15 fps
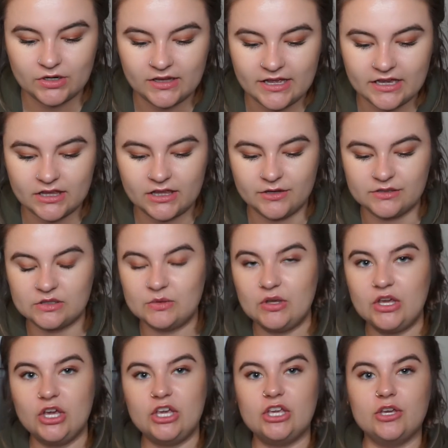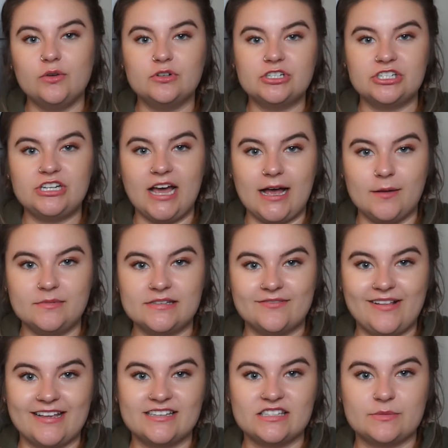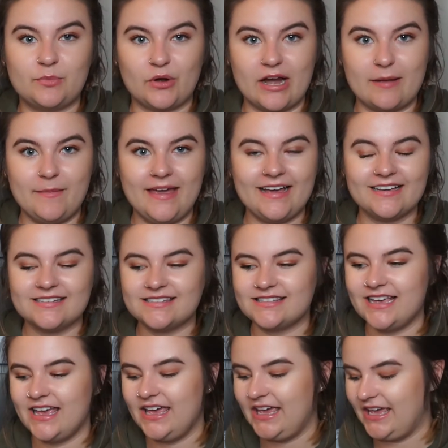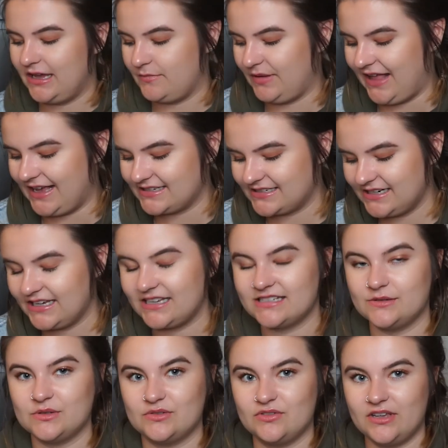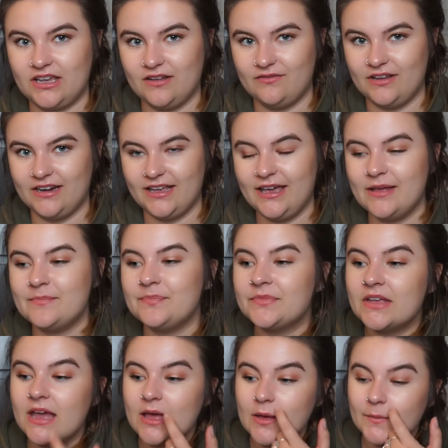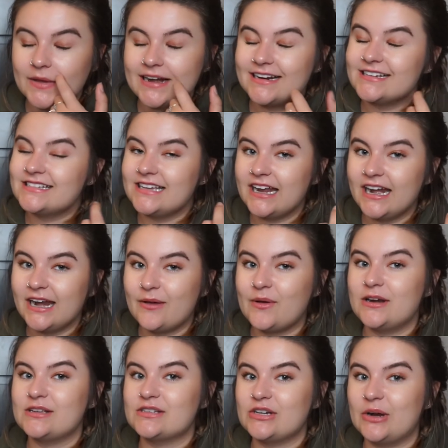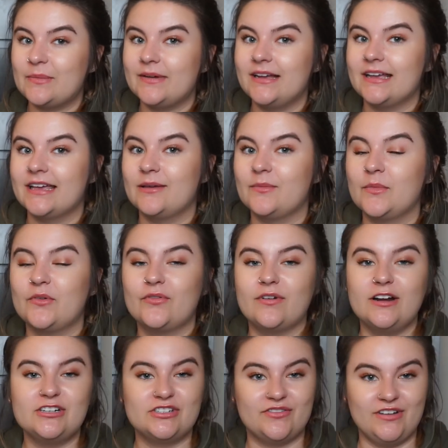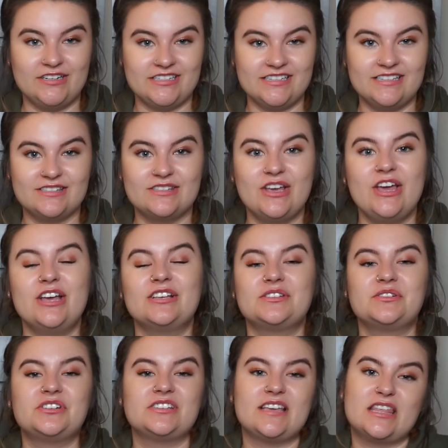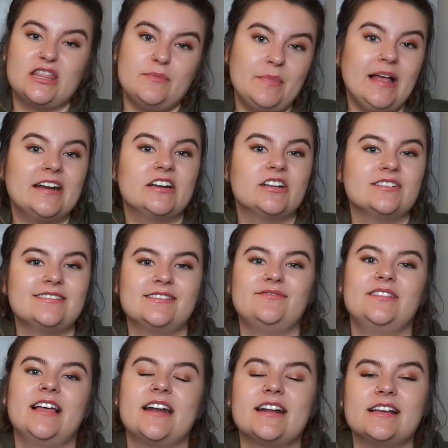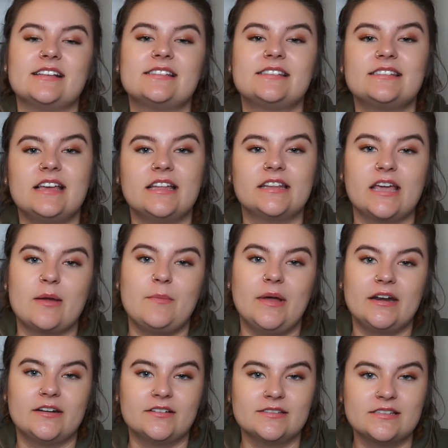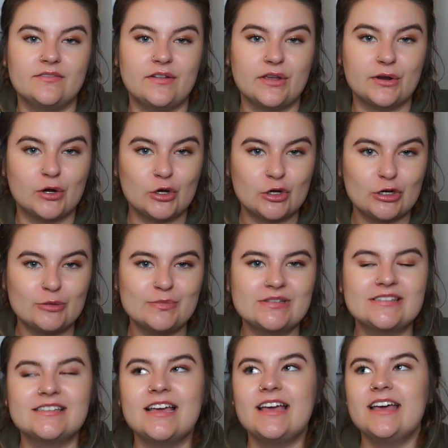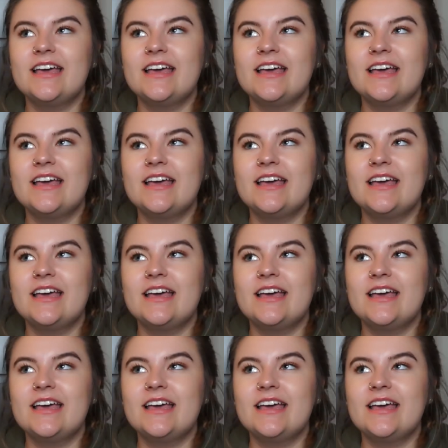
or like those huge tubs of like spring mix in plastic because it was really convenient. But I decided I want to start buying him fresh veggies. So just like the bundles of lettuce and like bundles of like herbs.